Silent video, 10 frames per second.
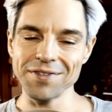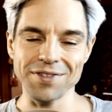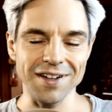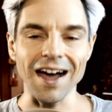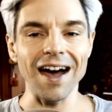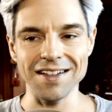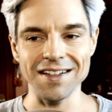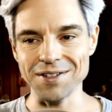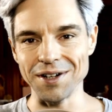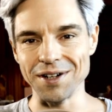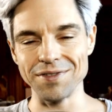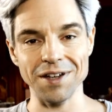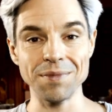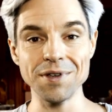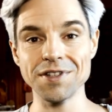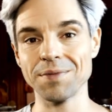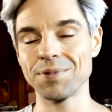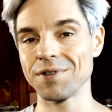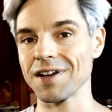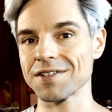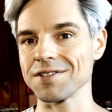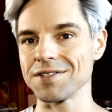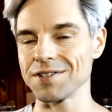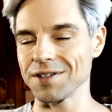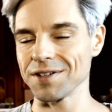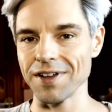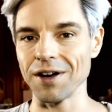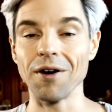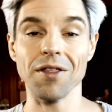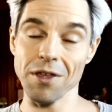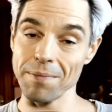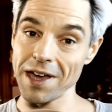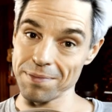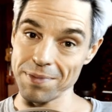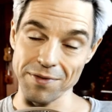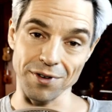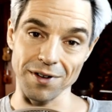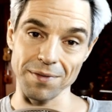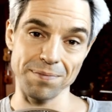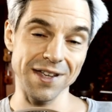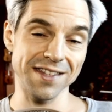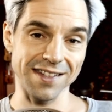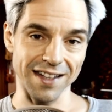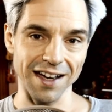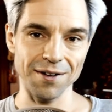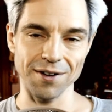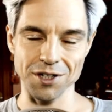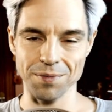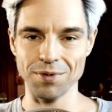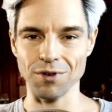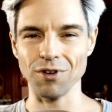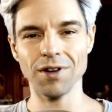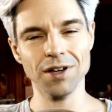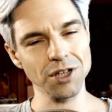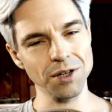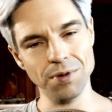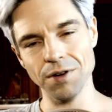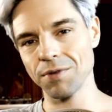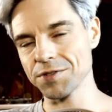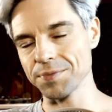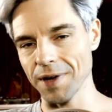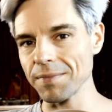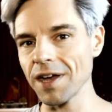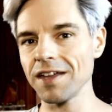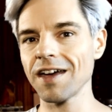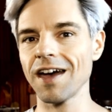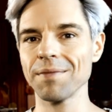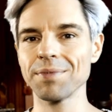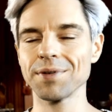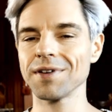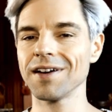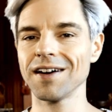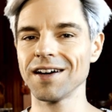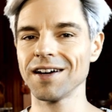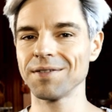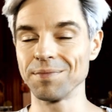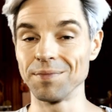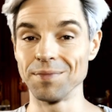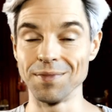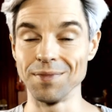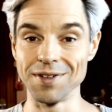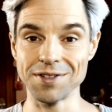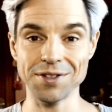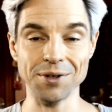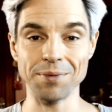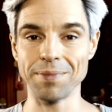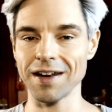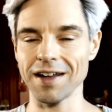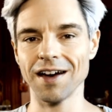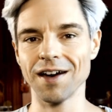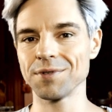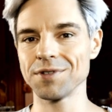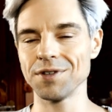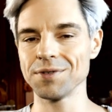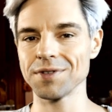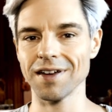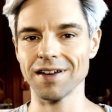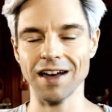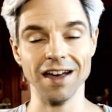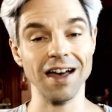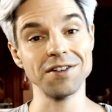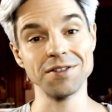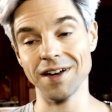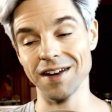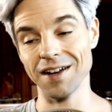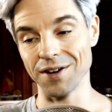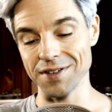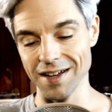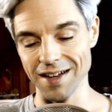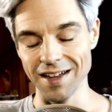different kinds of like music production software on the Mac before, beside Logic Pro. Logic Pro was my main app. But I was using, I tried out